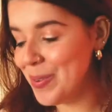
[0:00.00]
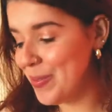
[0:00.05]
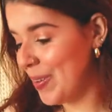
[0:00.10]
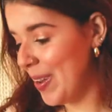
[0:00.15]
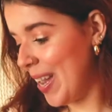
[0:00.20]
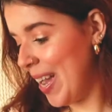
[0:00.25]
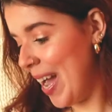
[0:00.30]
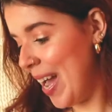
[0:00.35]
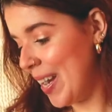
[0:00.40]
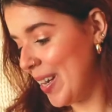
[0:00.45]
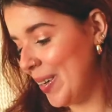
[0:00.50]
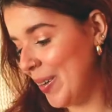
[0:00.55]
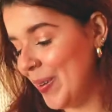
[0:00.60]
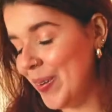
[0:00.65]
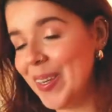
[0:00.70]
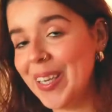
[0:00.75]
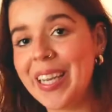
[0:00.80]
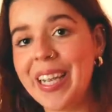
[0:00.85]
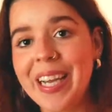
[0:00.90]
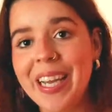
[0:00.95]
if I had a
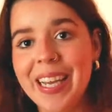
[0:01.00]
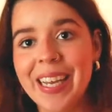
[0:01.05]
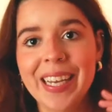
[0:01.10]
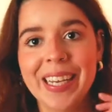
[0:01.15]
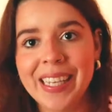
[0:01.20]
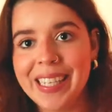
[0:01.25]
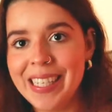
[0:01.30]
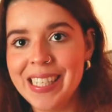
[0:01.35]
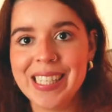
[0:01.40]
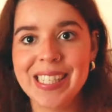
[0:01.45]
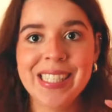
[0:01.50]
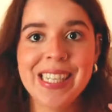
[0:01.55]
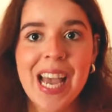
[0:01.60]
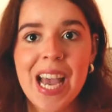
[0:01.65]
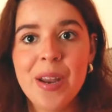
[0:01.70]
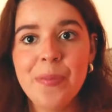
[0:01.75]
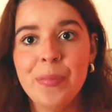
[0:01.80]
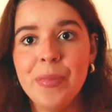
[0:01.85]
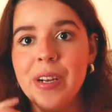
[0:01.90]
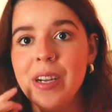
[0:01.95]
quick
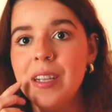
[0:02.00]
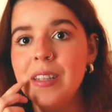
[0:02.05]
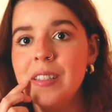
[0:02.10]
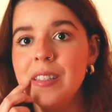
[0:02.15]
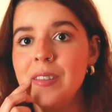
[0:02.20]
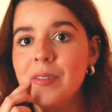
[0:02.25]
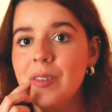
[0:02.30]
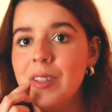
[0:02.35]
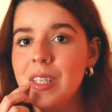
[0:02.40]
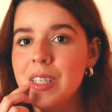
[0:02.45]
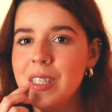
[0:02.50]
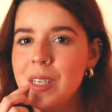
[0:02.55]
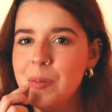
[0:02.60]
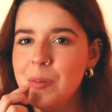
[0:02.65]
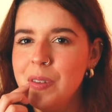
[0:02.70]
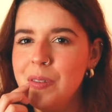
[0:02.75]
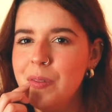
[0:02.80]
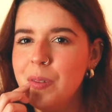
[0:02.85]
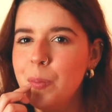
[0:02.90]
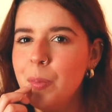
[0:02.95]
10 minutes, with the
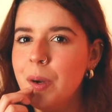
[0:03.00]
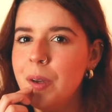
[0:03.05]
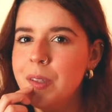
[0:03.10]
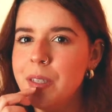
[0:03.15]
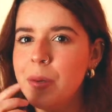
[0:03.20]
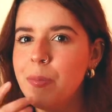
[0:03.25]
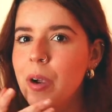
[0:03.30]
exception of the bronzer.